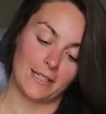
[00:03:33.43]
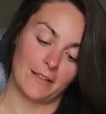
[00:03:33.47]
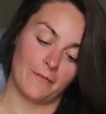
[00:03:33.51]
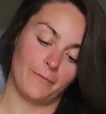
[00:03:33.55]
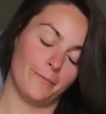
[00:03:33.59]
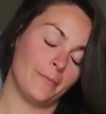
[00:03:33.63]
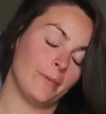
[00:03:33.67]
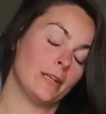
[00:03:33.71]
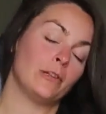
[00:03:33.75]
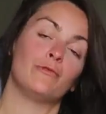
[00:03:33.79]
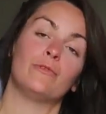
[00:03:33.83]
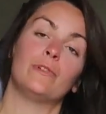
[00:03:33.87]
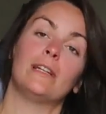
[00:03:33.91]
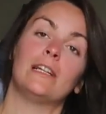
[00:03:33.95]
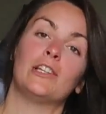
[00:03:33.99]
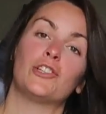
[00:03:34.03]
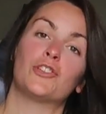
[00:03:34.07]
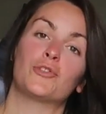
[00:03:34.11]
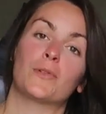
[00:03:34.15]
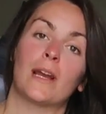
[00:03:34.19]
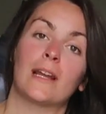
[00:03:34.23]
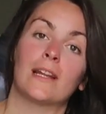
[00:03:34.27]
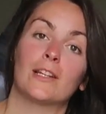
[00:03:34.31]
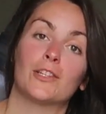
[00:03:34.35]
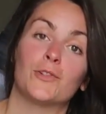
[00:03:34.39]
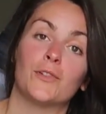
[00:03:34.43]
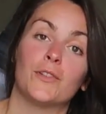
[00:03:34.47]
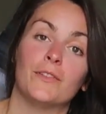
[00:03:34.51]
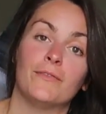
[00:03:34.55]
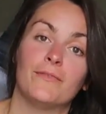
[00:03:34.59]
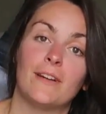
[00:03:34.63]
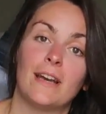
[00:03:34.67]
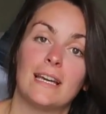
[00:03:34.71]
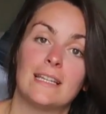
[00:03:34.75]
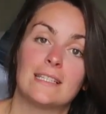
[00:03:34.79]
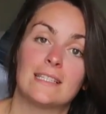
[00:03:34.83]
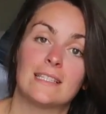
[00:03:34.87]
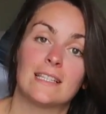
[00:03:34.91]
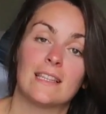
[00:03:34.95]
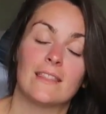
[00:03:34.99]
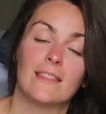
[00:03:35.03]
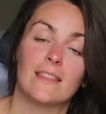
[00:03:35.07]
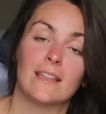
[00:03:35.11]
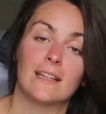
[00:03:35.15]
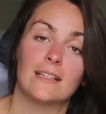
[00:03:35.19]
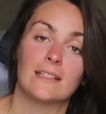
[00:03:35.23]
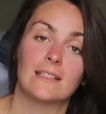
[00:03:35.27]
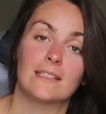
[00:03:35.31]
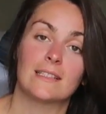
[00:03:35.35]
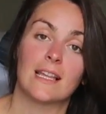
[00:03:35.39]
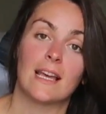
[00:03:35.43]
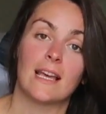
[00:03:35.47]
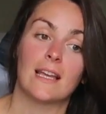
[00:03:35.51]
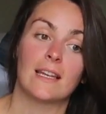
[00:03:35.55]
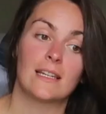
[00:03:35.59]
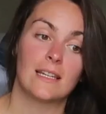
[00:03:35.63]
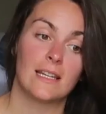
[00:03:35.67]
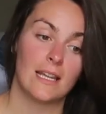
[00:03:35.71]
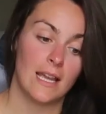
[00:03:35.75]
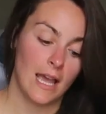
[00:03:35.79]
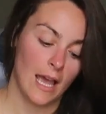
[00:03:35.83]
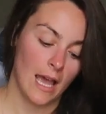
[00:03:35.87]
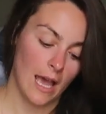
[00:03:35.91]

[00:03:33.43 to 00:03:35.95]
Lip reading: I've been really trying to invest in things that